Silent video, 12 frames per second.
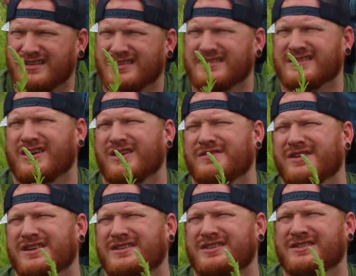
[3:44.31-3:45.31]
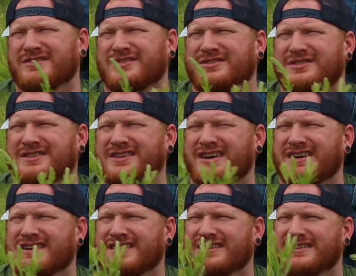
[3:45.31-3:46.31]
Is an aardvark closer to a
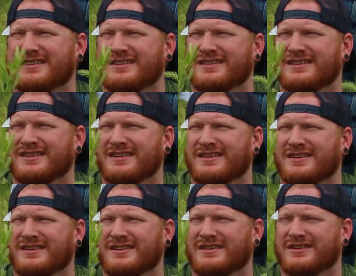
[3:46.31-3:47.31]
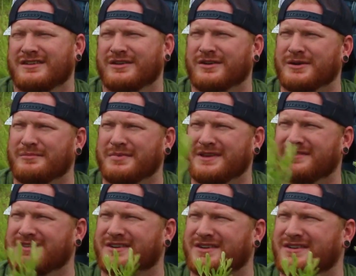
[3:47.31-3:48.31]
duck or a
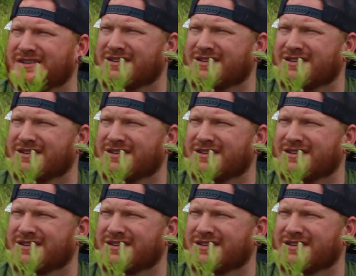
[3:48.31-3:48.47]
beaver?